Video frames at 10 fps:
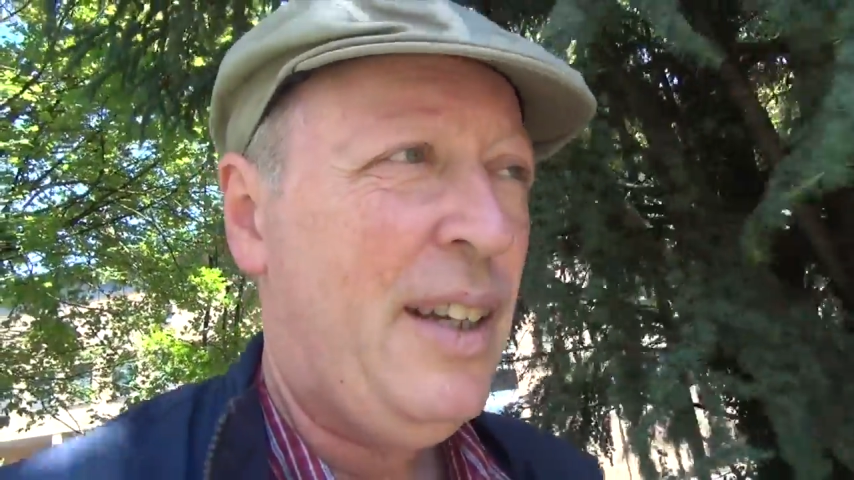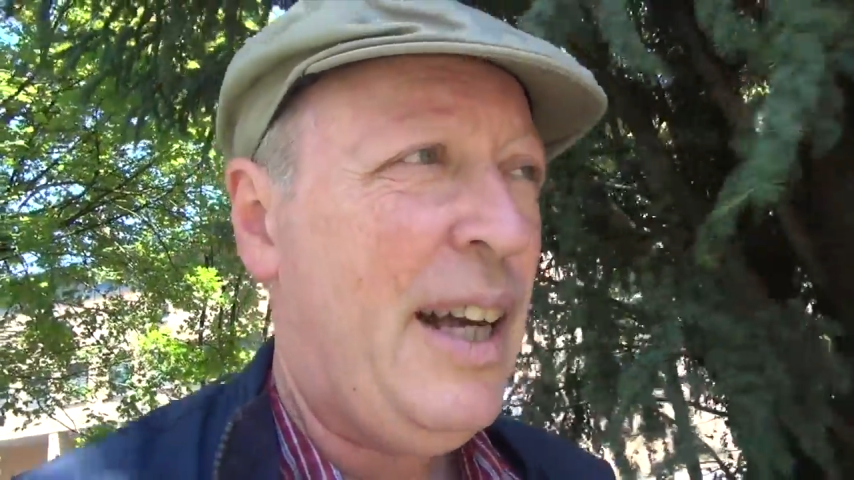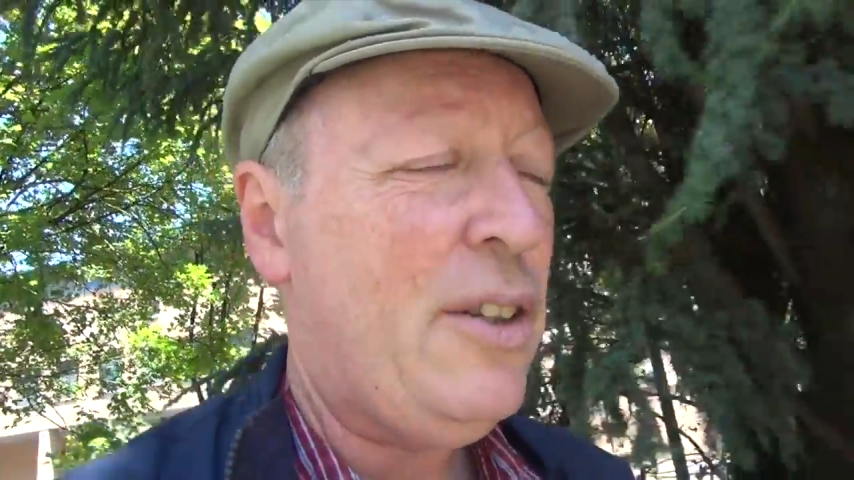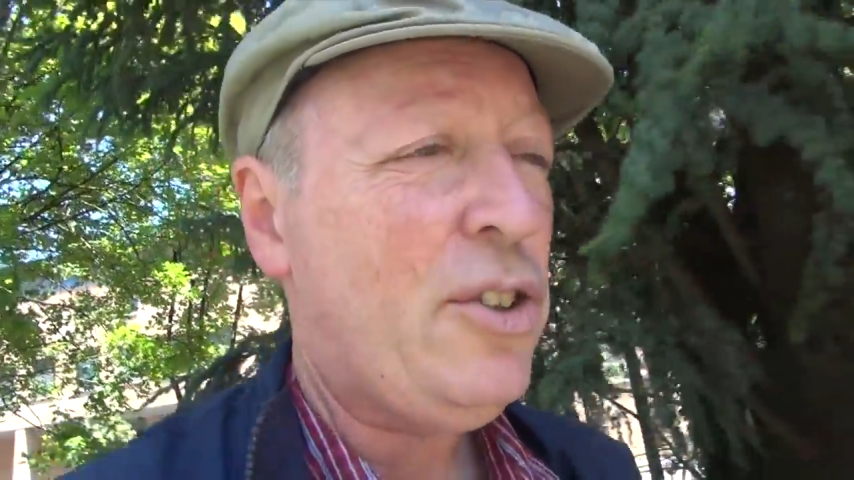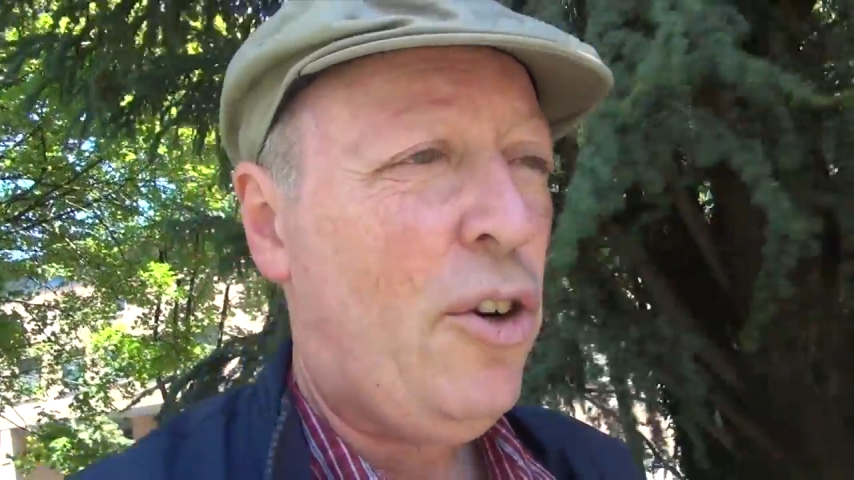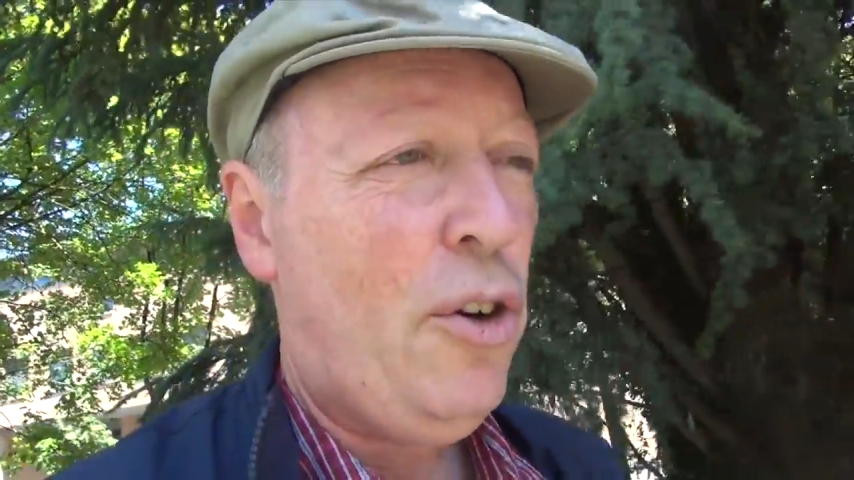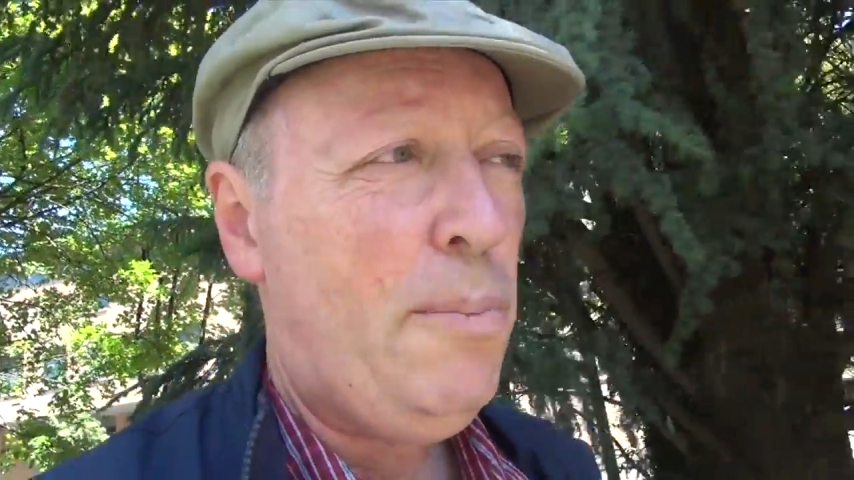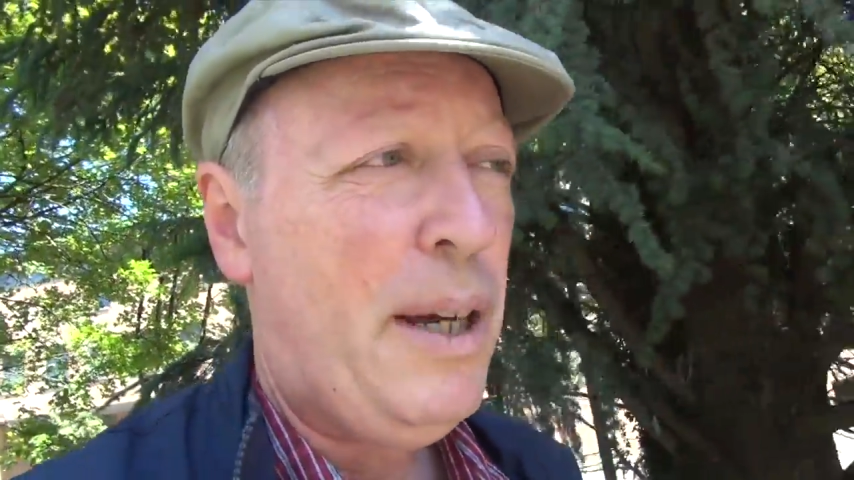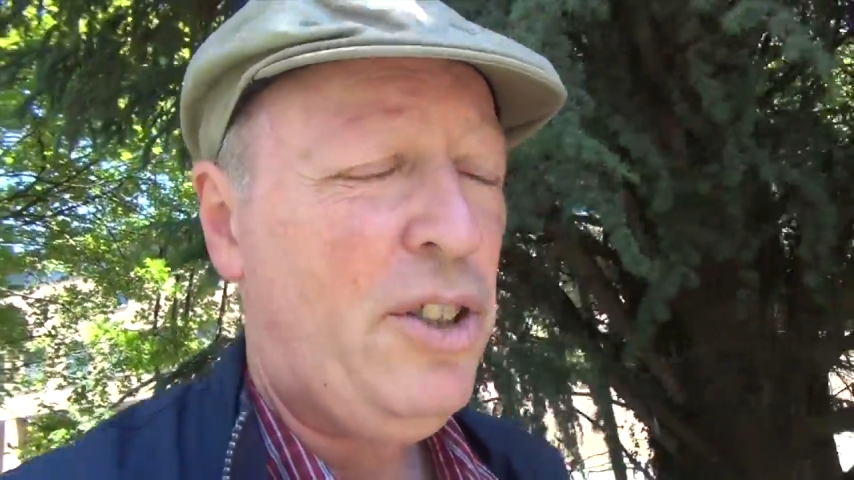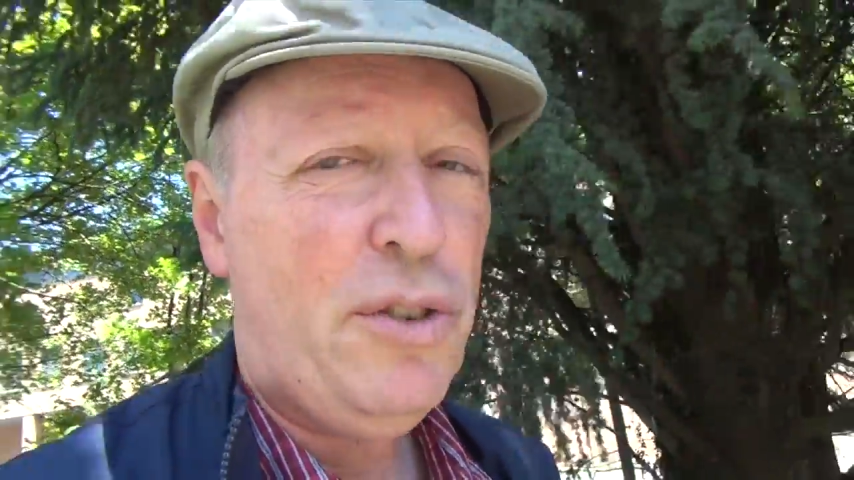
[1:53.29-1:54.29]
Now, there's a
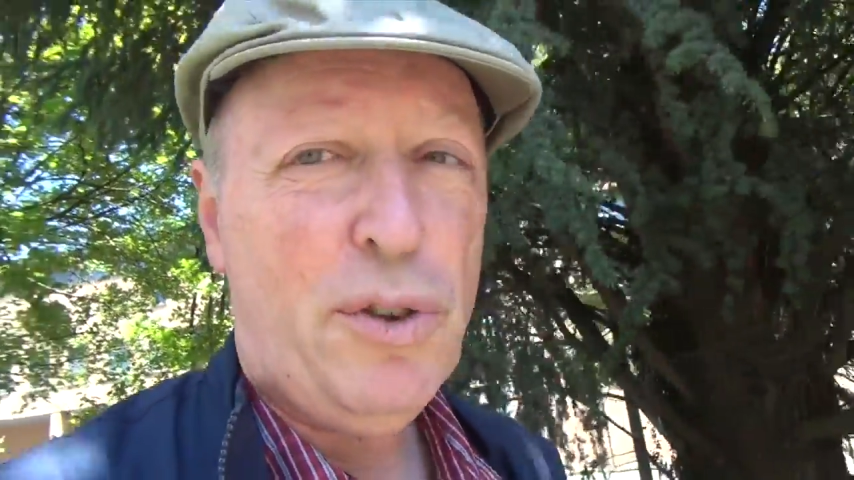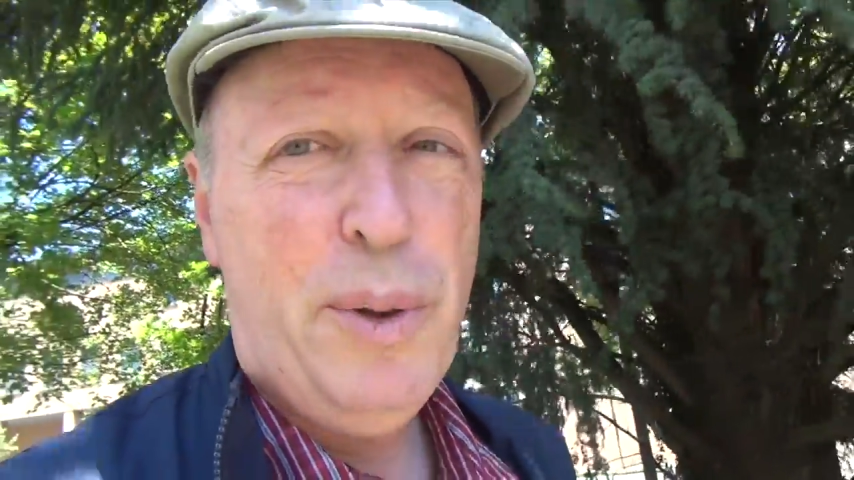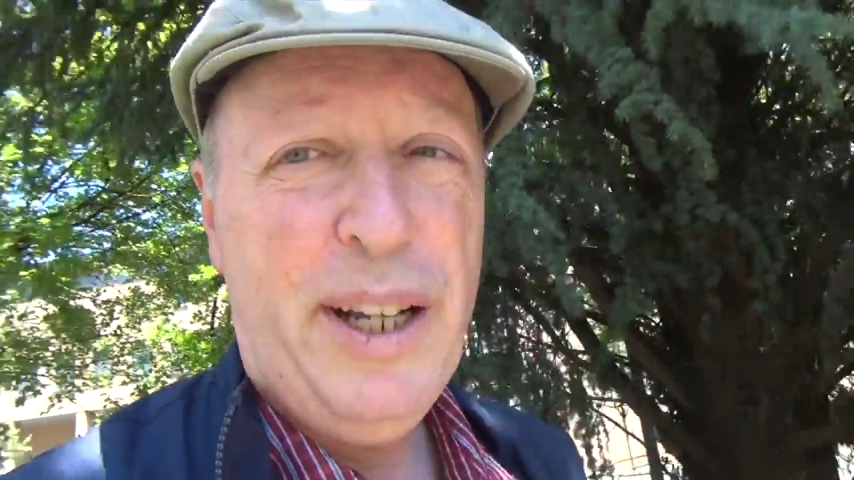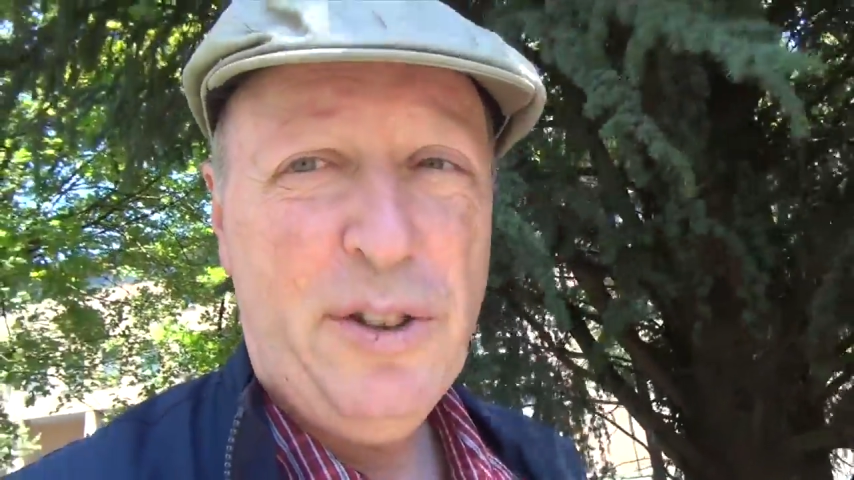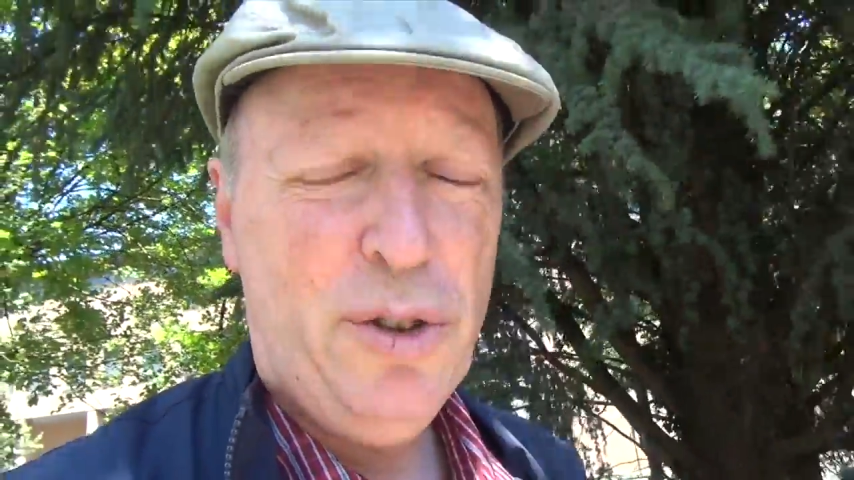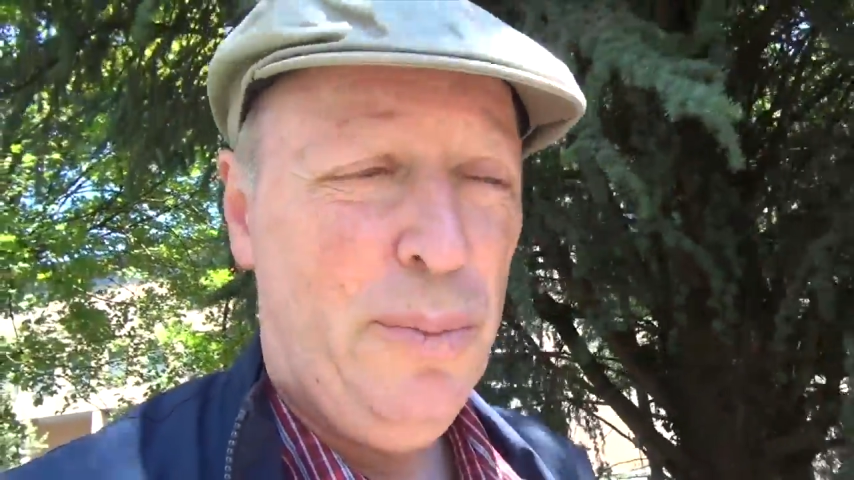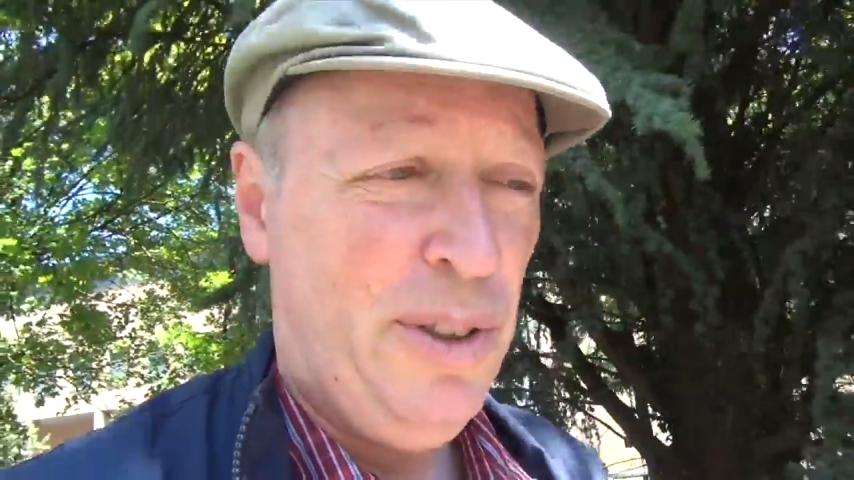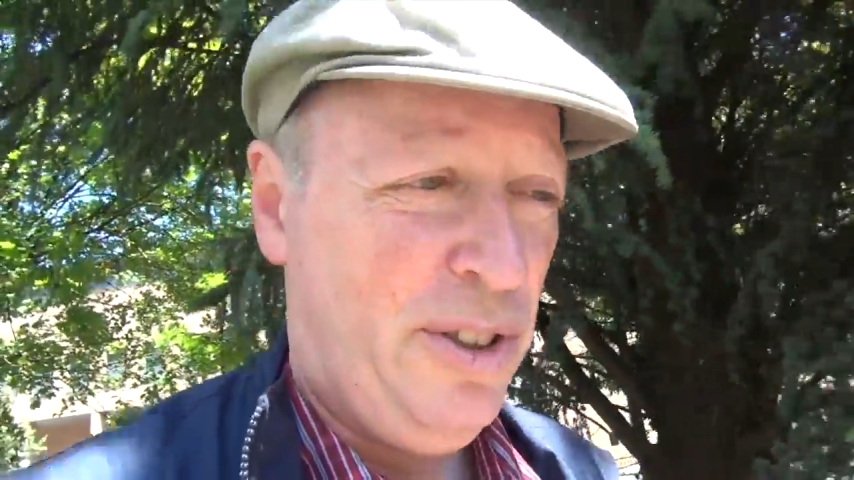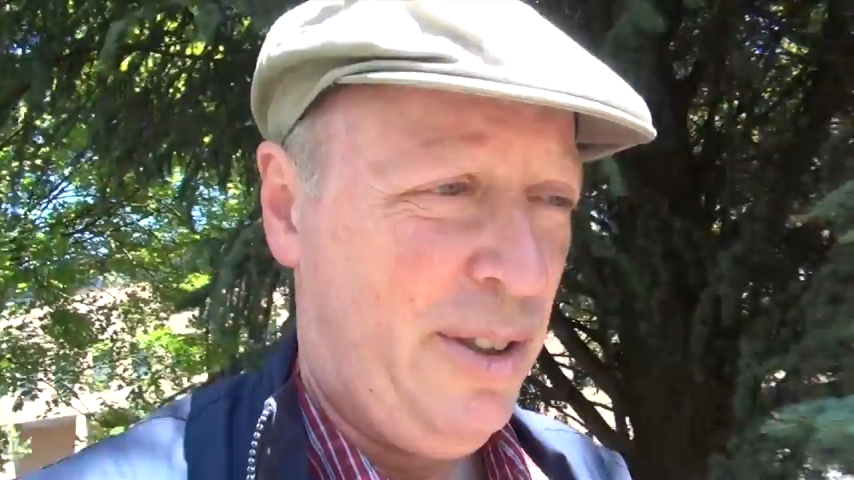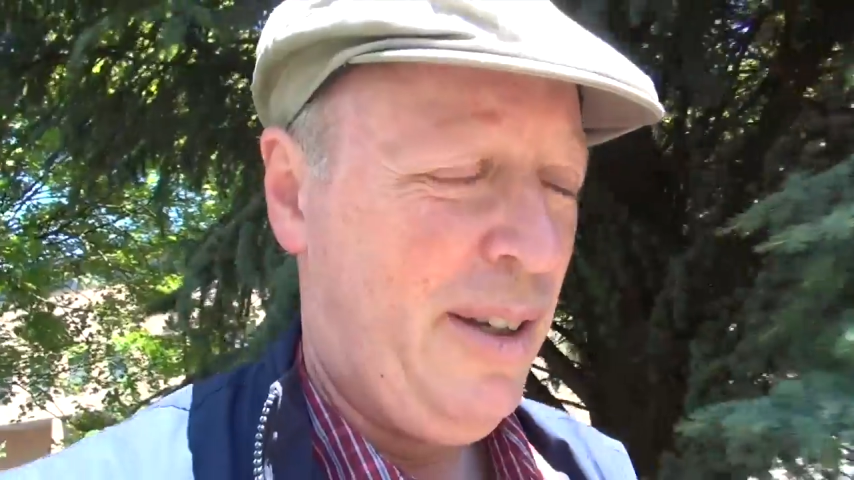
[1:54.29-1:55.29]
whole bunch of
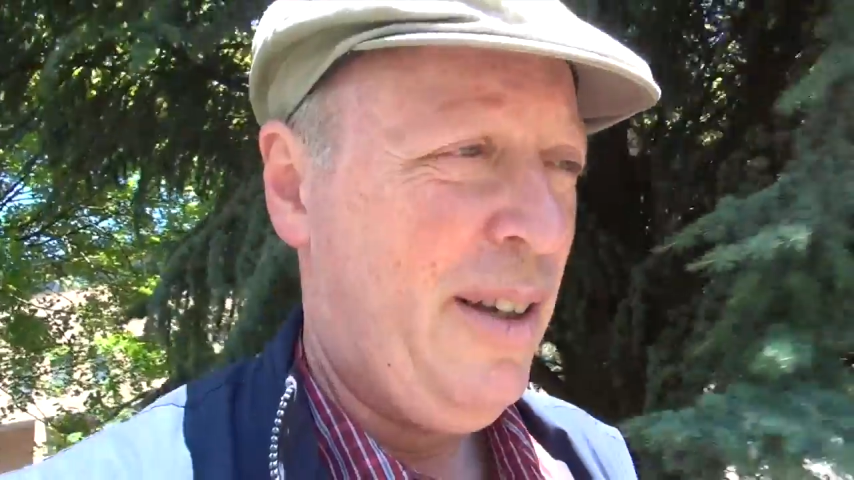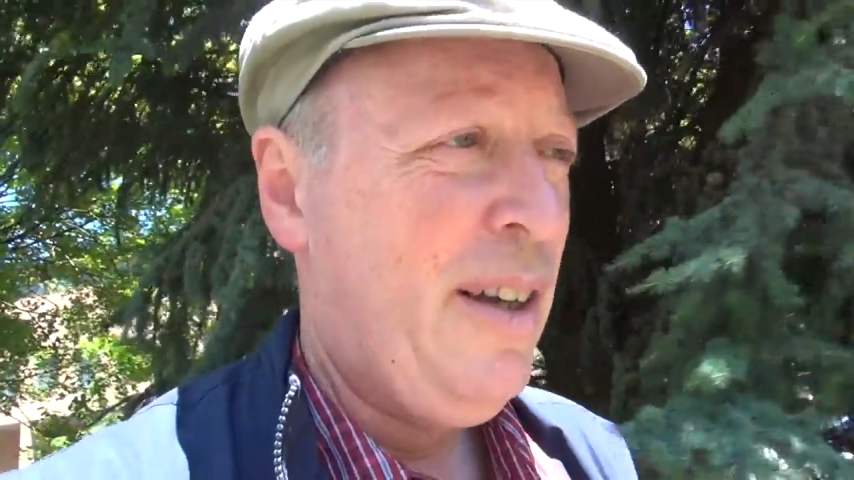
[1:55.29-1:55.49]
Quersummes.